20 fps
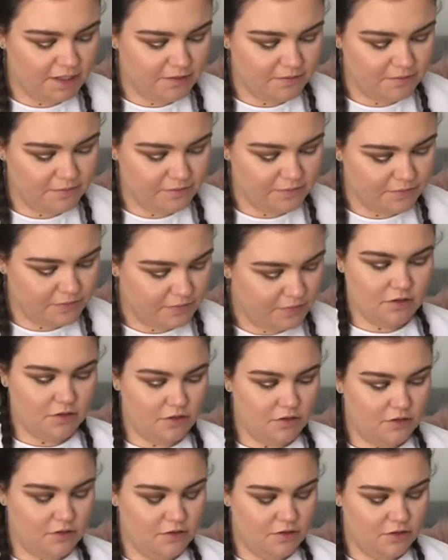I'm
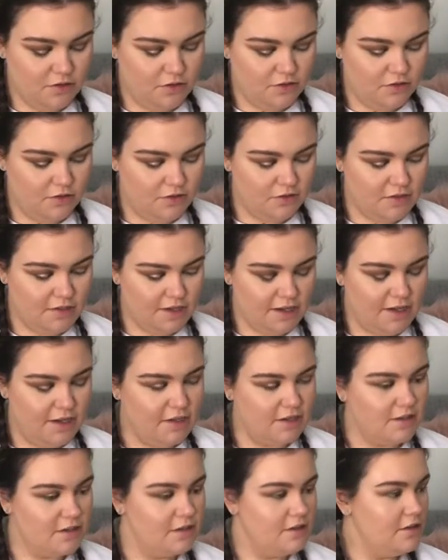going to
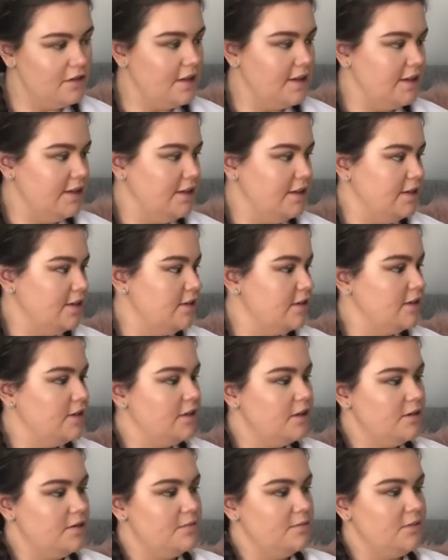take the
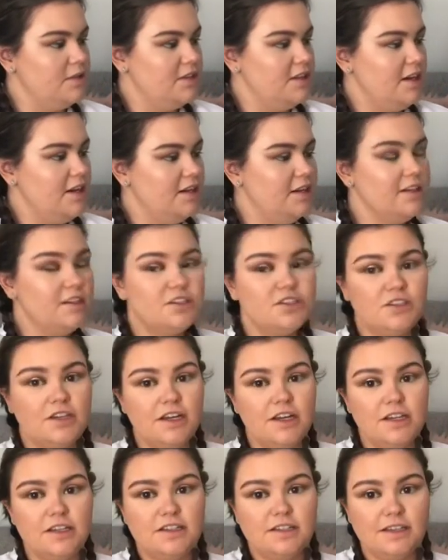metallic
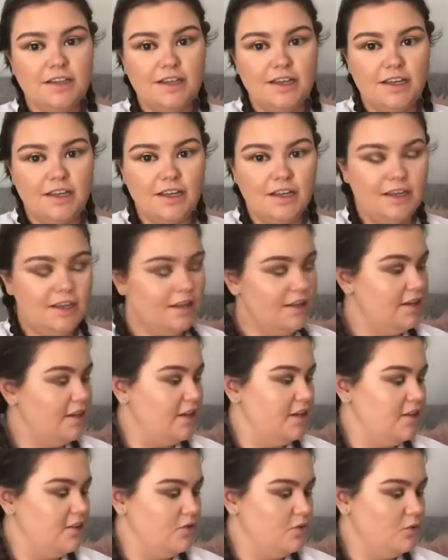shade here
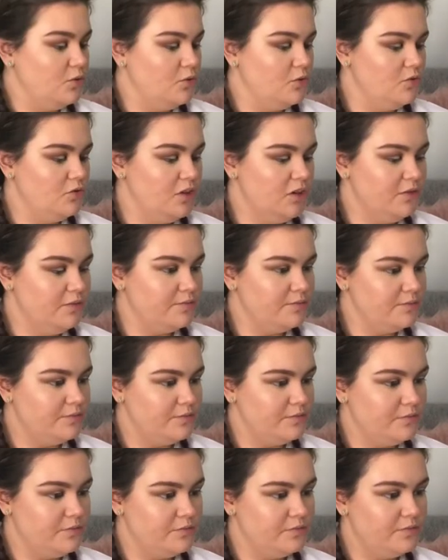in Aura
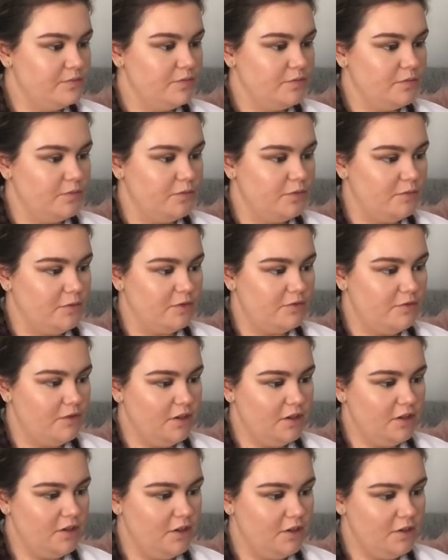with my
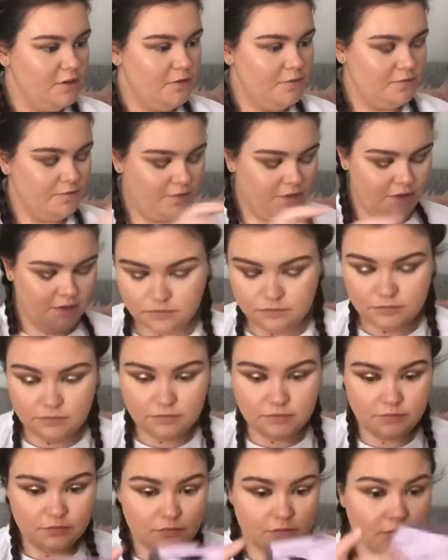finger.
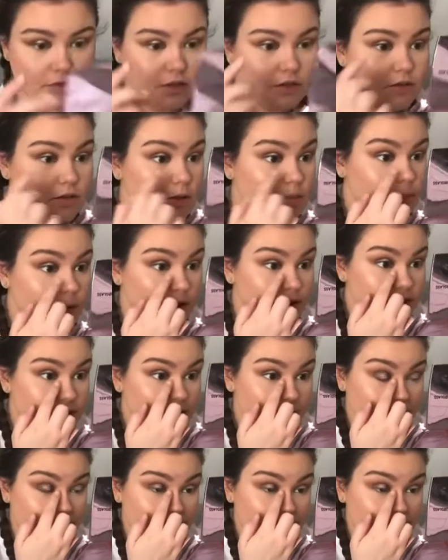I'm just going to place that